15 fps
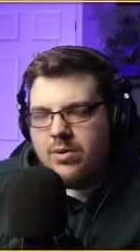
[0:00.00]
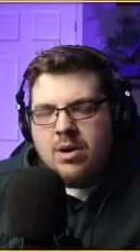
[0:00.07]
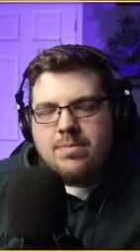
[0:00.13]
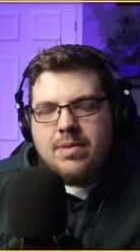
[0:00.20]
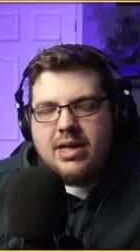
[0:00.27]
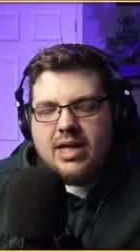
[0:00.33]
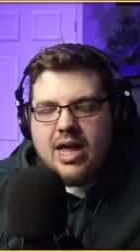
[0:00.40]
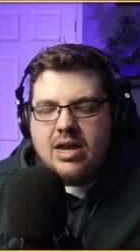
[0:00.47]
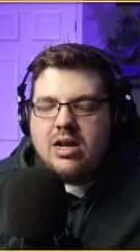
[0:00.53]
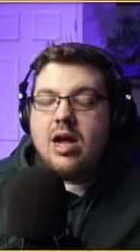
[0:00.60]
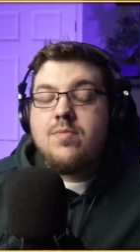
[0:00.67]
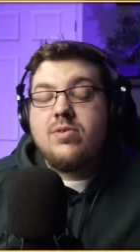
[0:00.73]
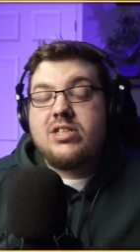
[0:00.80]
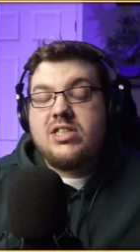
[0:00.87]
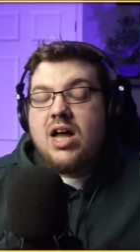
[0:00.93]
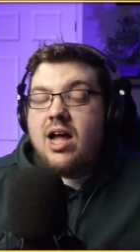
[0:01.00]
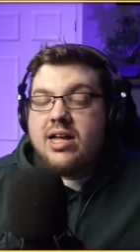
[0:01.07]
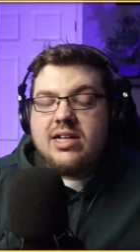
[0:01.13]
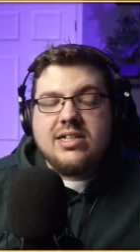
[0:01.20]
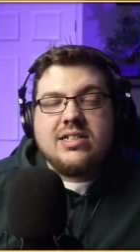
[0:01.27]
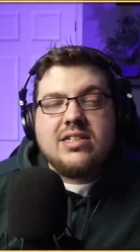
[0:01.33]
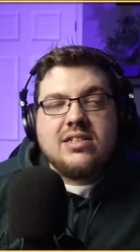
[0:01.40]
Have you won bet yet? I'm
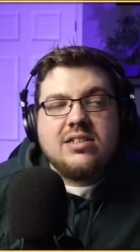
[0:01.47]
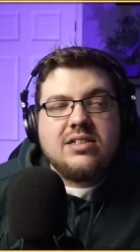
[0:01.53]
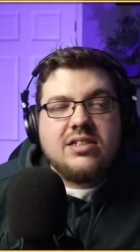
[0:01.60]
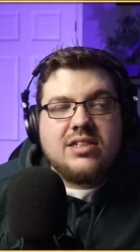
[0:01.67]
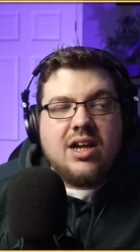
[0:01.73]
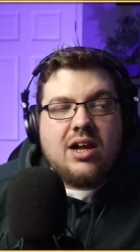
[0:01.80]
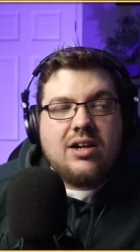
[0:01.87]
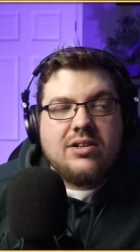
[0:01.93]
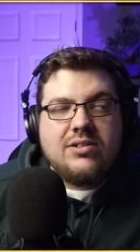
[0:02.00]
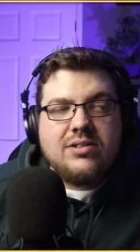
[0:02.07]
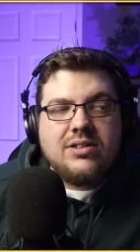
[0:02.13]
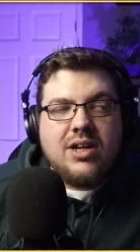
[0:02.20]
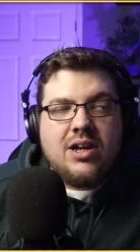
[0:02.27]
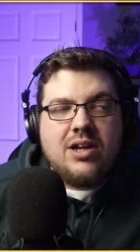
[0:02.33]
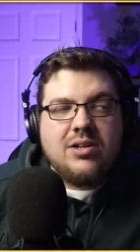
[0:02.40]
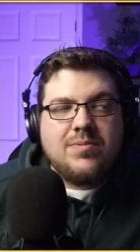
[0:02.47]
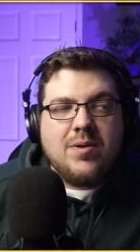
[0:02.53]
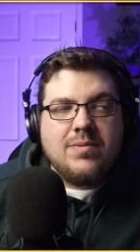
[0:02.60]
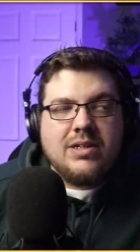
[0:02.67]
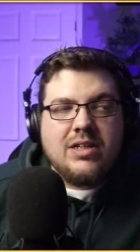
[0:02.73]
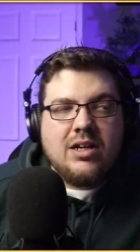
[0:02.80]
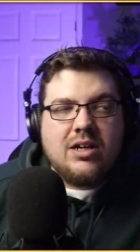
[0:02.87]
retired, so no,
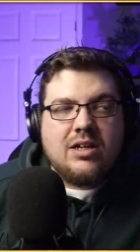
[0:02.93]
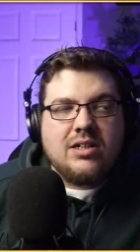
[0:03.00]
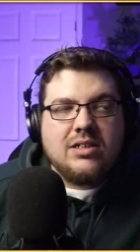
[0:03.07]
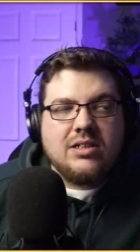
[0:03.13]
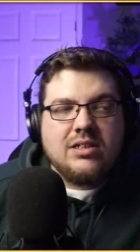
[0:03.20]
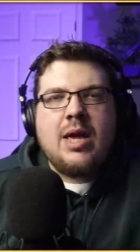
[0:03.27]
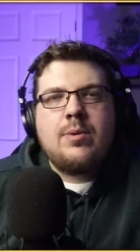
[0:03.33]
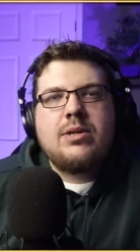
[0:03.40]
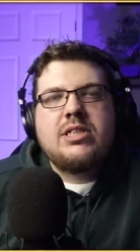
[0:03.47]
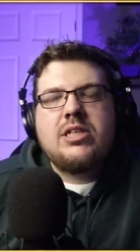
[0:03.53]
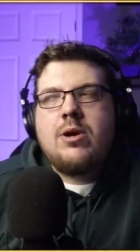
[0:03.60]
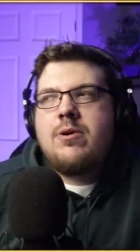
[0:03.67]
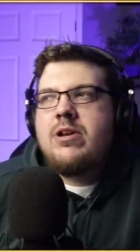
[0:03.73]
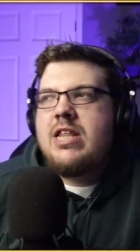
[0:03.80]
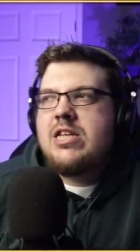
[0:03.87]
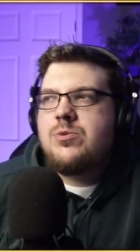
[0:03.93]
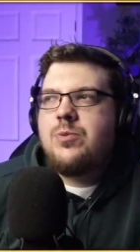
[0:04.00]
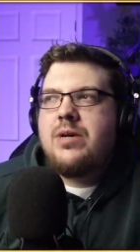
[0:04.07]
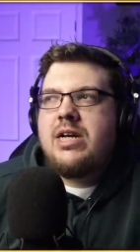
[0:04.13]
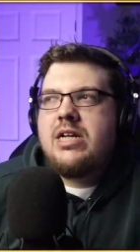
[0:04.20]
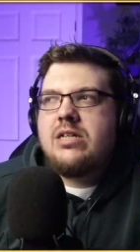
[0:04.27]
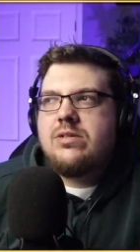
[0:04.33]
probably not. Yeah, so we're in this
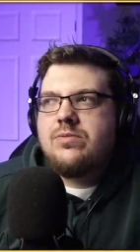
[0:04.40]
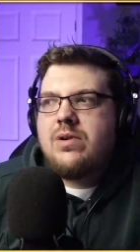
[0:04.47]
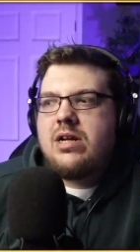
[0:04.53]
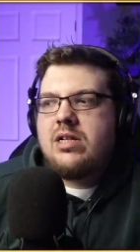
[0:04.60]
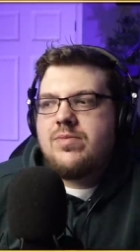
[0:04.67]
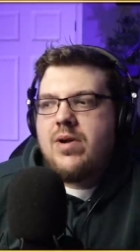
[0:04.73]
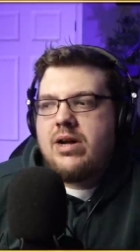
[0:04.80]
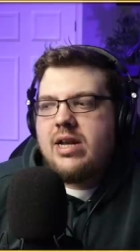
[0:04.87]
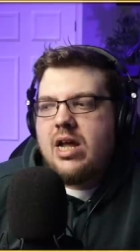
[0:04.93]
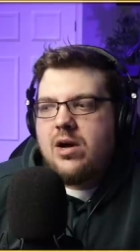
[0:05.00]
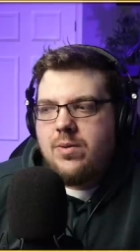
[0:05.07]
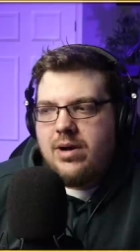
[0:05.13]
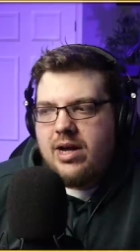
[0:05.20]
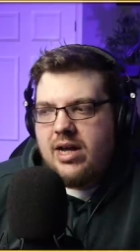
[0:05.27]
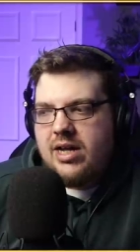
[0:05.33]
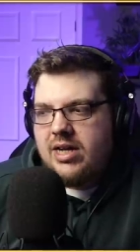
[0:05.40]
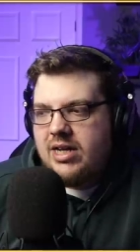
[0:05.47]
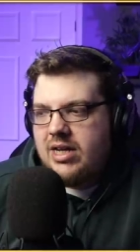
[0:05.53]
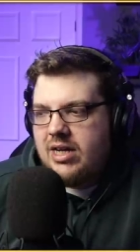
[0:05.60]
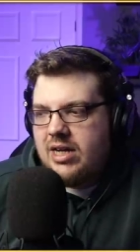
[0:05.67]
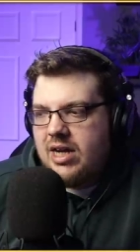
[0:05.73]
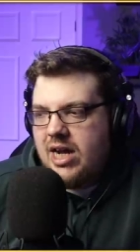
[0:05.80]
weird realm right now where
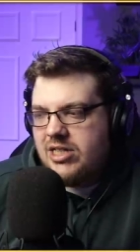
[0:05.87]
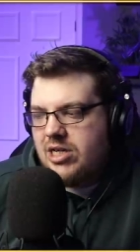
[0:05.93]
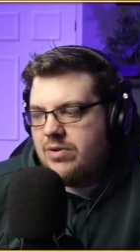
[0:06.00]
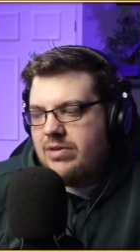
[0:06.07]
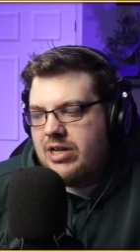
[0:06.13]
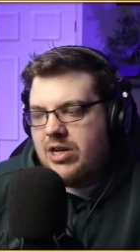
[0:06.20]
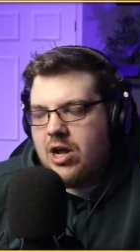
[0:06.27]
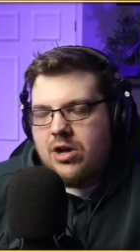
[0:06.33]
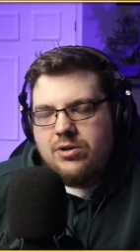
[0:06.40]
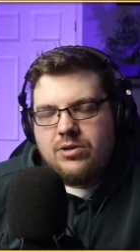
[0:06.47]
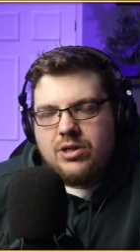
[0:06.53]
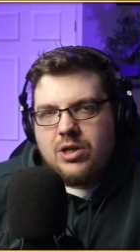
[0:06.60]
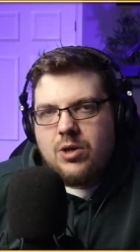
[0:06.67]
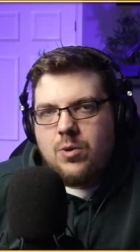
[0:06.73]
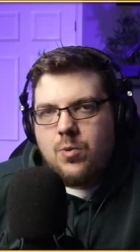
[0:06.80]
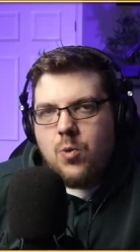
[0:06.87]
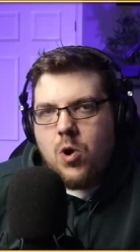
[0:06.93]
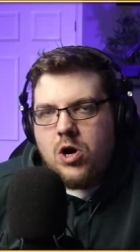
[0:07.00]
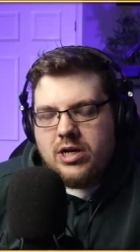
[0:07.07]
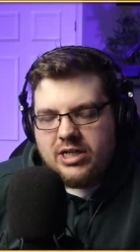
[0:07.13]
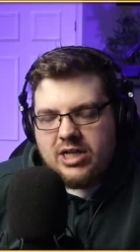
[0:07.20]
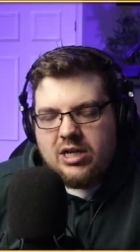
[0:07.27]
I don't really know
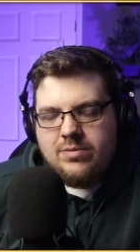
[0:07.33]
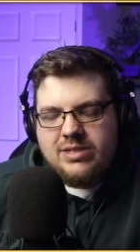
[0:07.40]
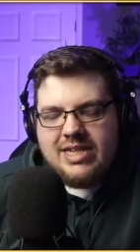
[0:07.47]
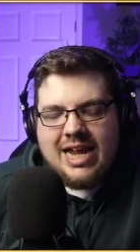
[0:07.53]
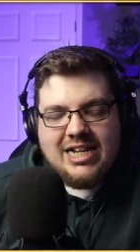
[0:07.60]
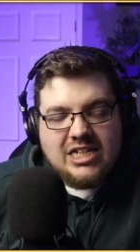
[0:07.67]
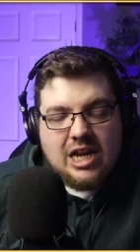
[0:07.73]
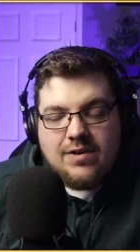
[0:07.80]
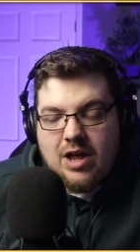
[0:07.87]
what comes next.